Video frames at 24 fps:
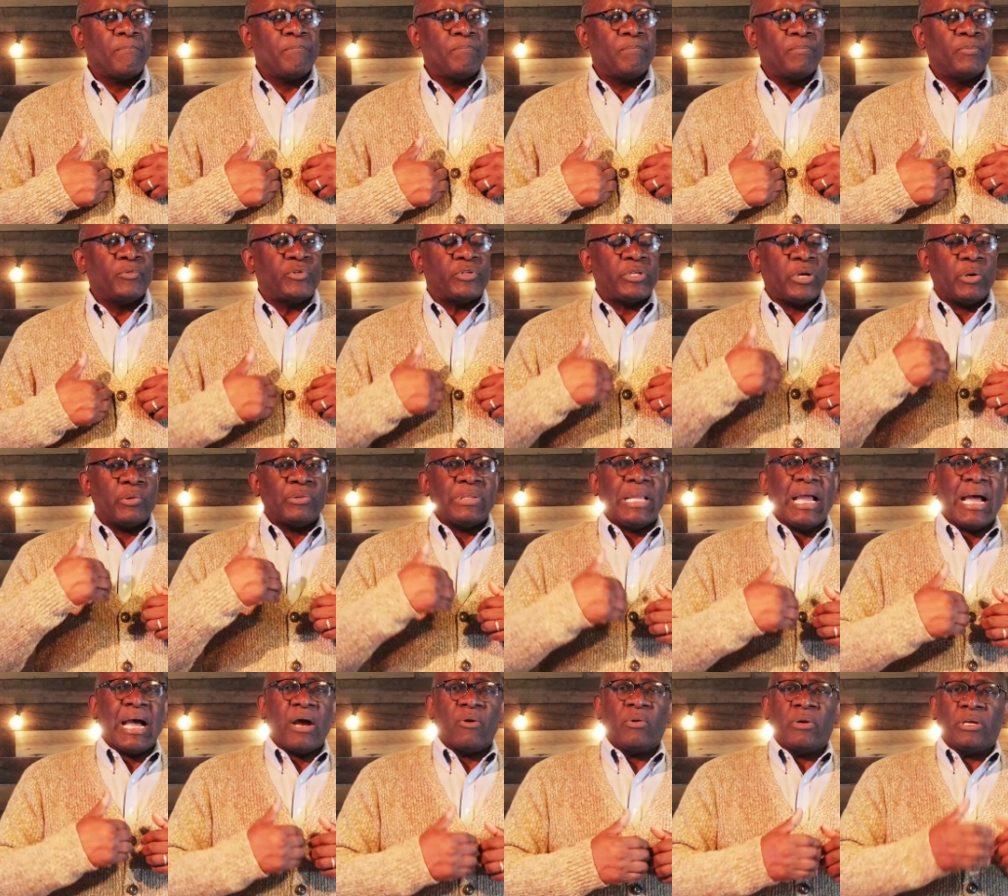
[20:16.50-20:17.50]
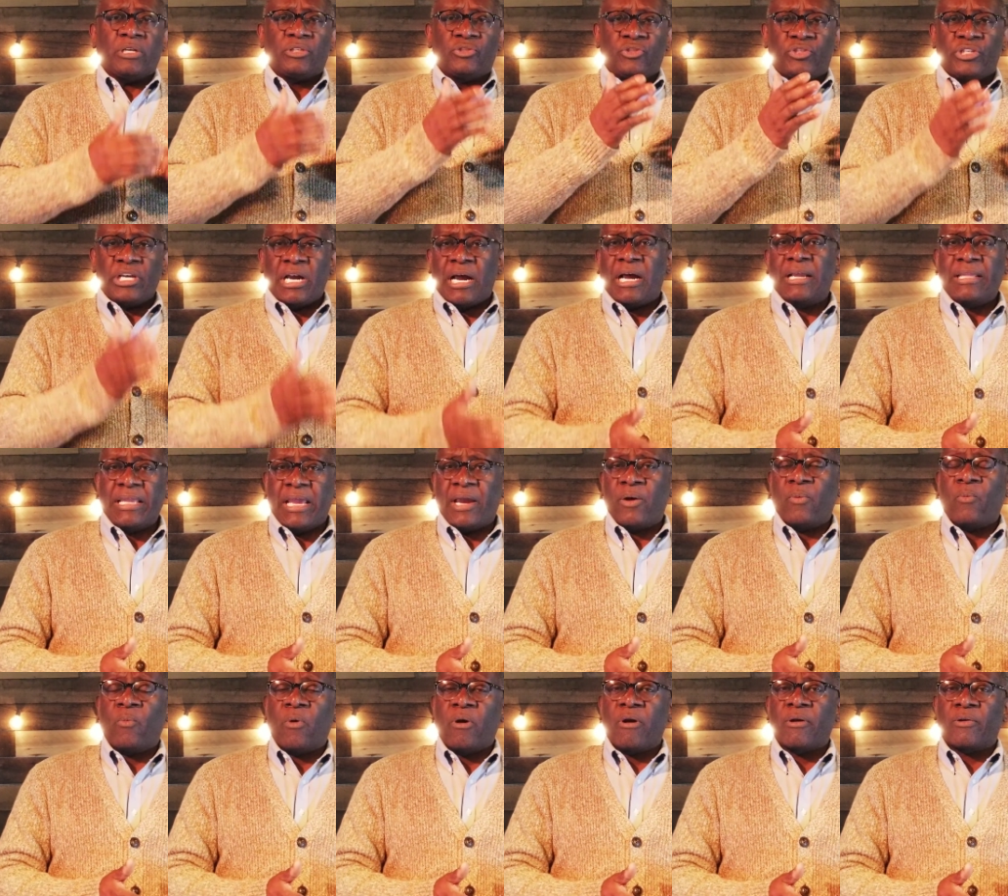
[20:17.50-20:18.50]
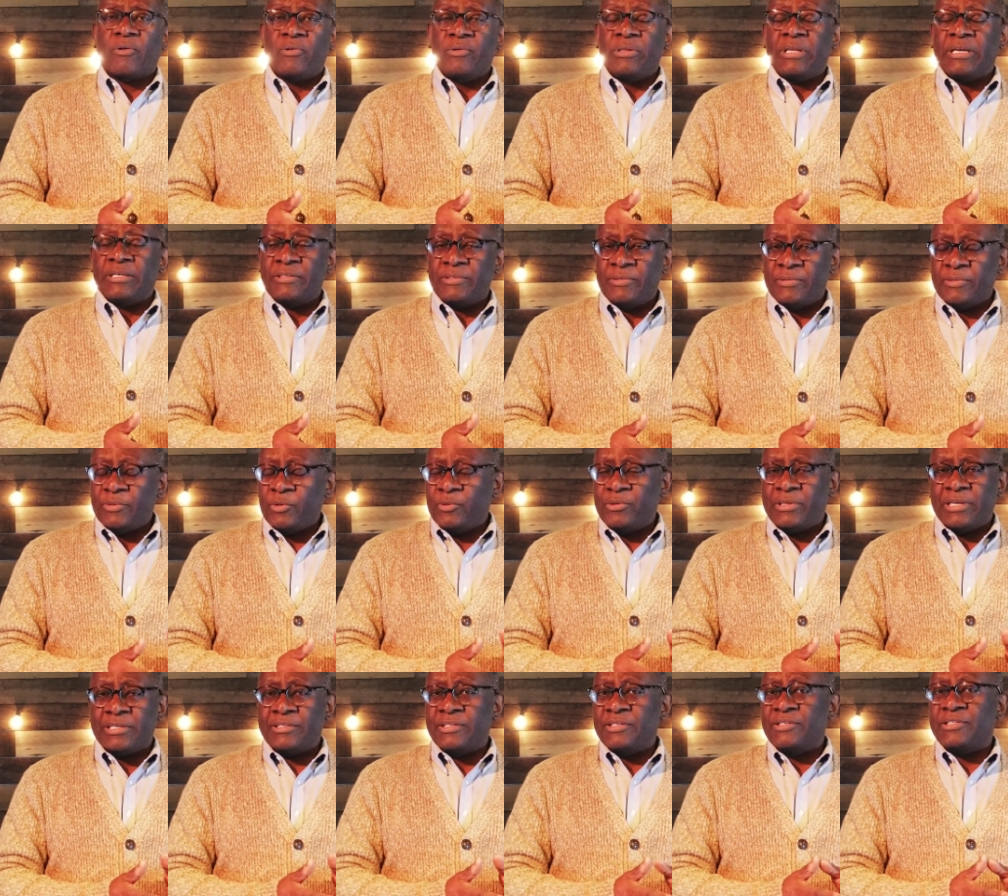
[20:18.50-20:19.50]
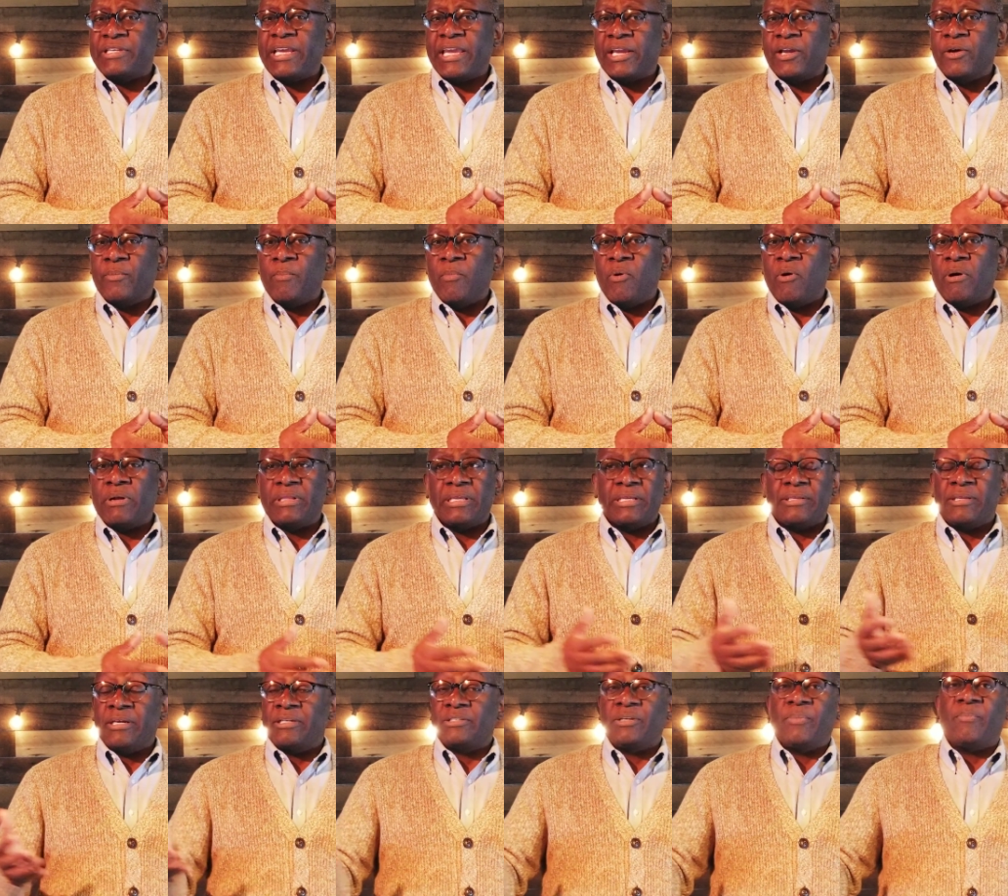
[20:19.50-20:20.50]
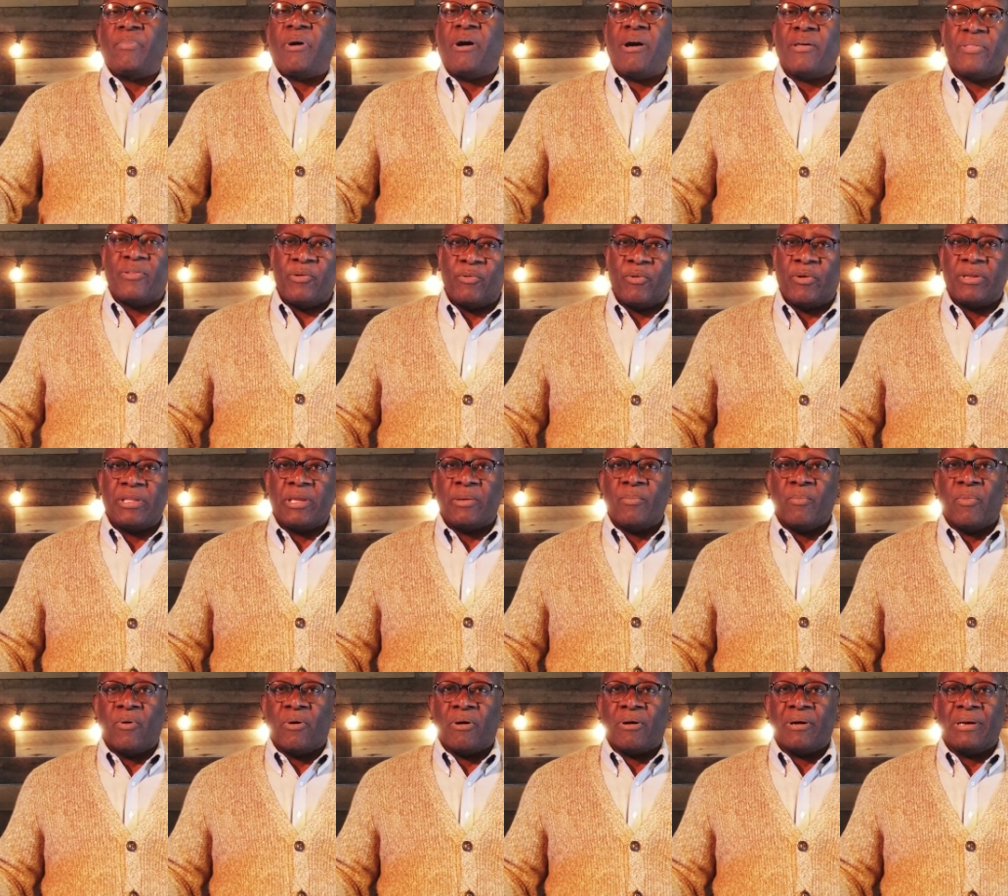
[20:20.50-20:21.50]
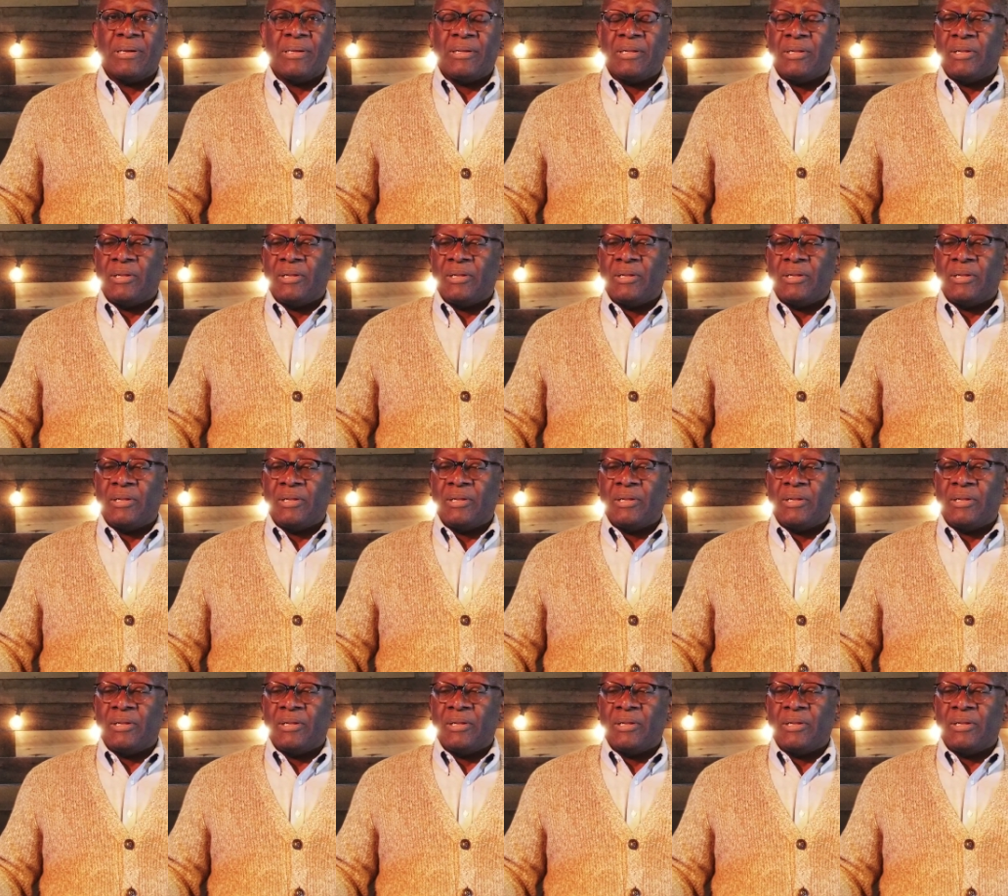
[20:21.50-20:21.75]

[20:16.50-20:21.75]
So now John at work who does who doesn't say good morning doesn't bother you anymore.